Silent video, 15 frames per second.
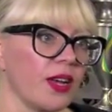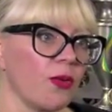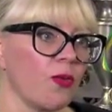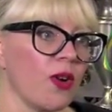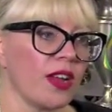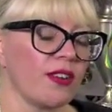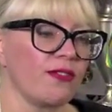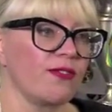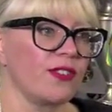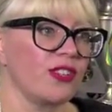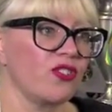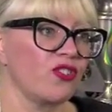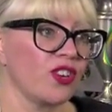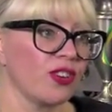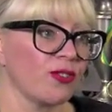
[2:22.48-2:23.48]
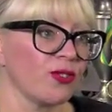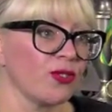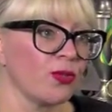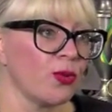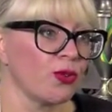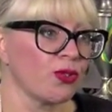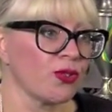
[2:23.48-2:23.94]
one of Fitzgerald's
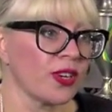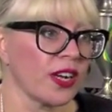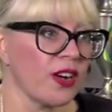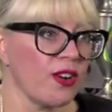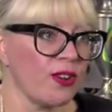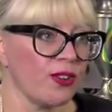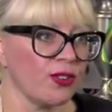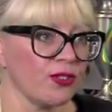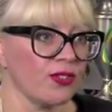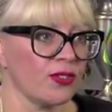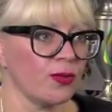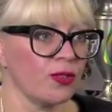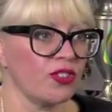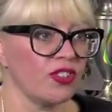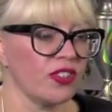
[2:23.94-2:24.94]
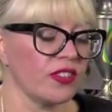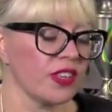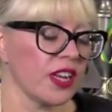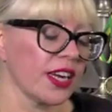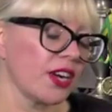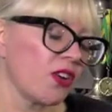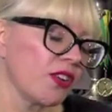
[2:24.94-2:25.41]
watering holes, which is an
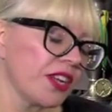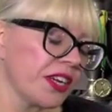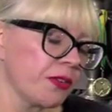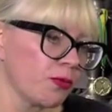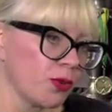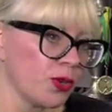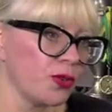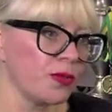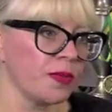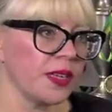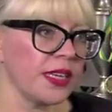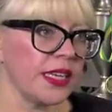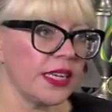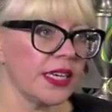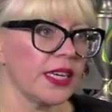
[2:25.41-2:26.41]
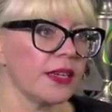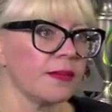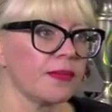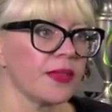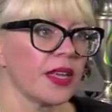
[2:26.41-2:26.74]
iconic room here,